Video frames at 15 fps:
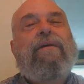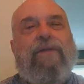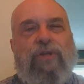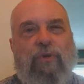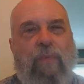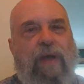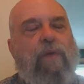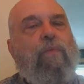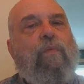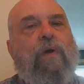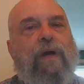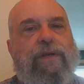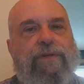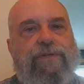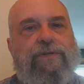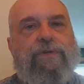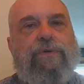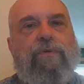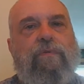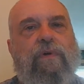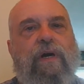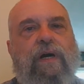You might want
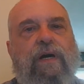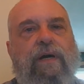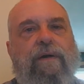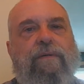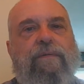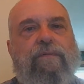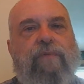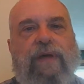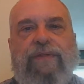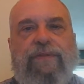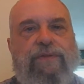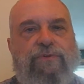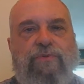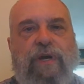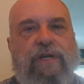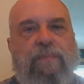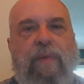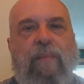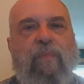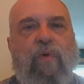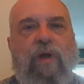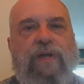to, rather than try to
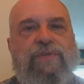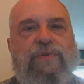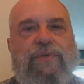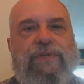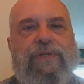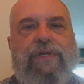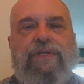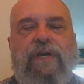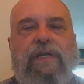memorize all these,